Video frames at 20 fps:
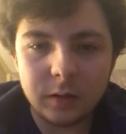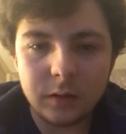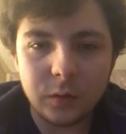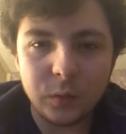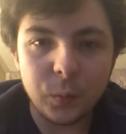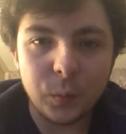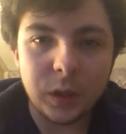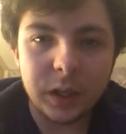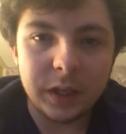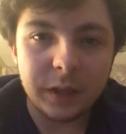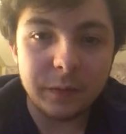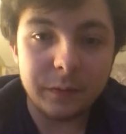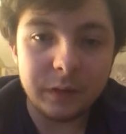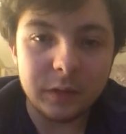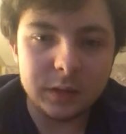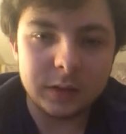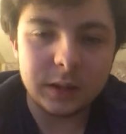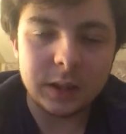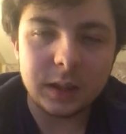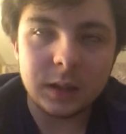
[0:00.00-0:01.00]
the way you
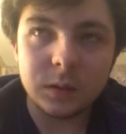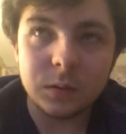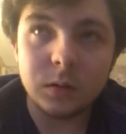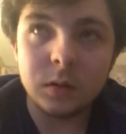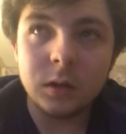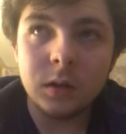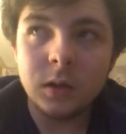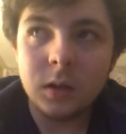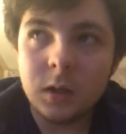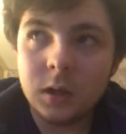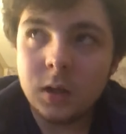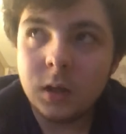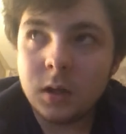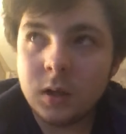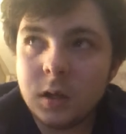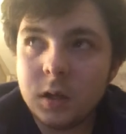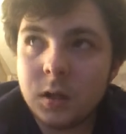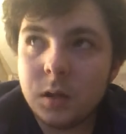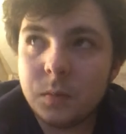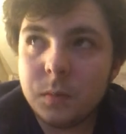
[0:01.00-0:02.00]
feel down,
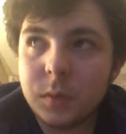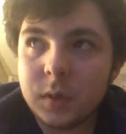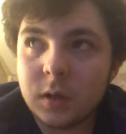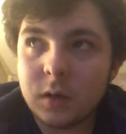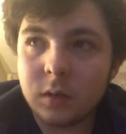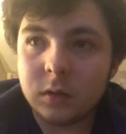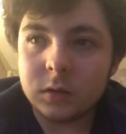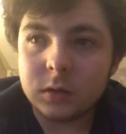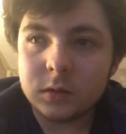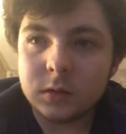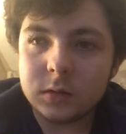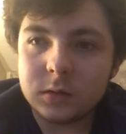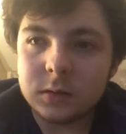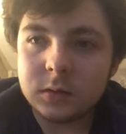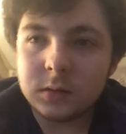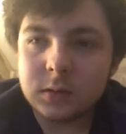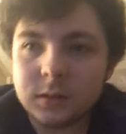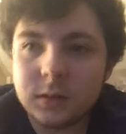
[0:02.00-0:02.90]
because